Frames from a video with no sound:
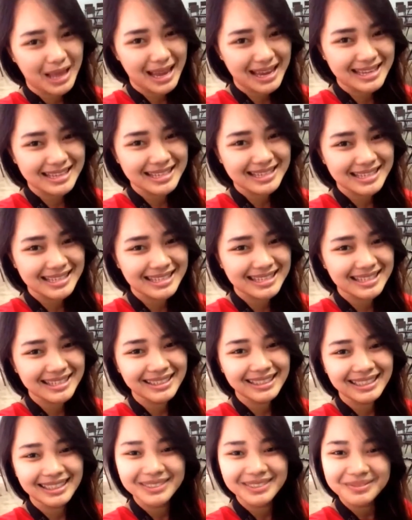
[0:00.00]
blast.
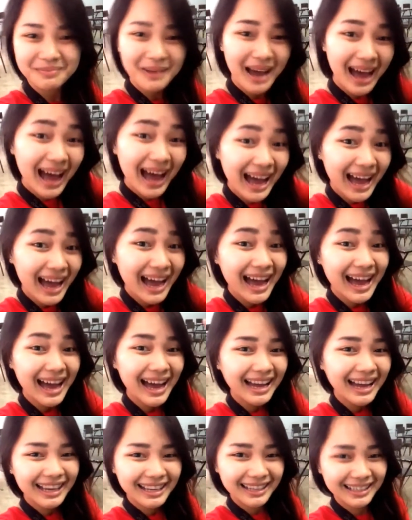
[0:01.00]

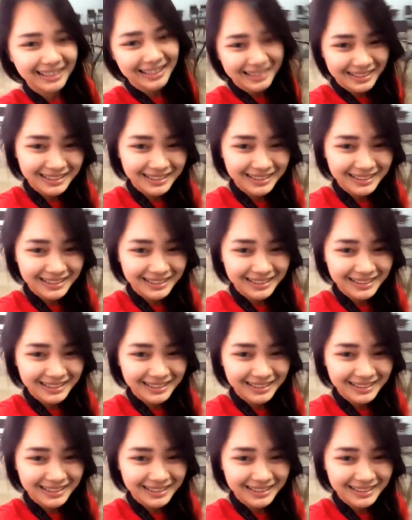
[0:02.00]
Bye!